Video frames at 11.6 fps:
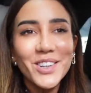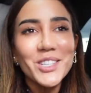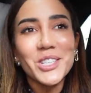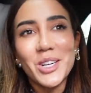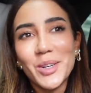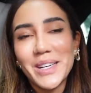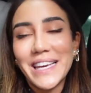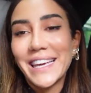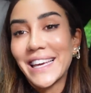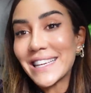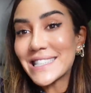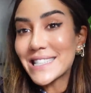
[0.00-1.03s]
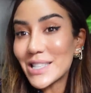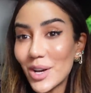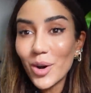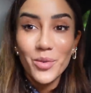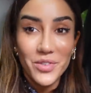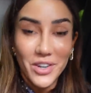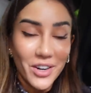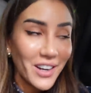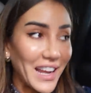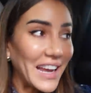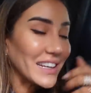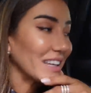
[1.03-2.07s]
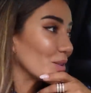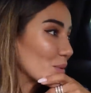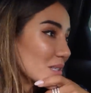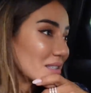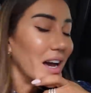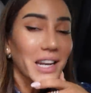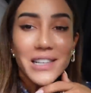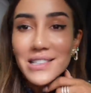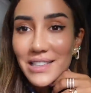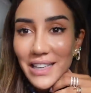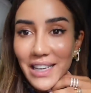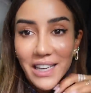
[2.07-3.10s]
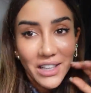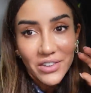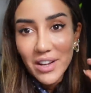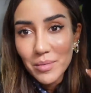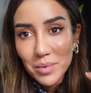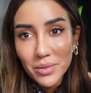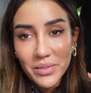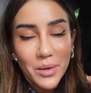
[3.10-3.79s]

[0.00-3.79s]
Show is over, and it was honestly incredible.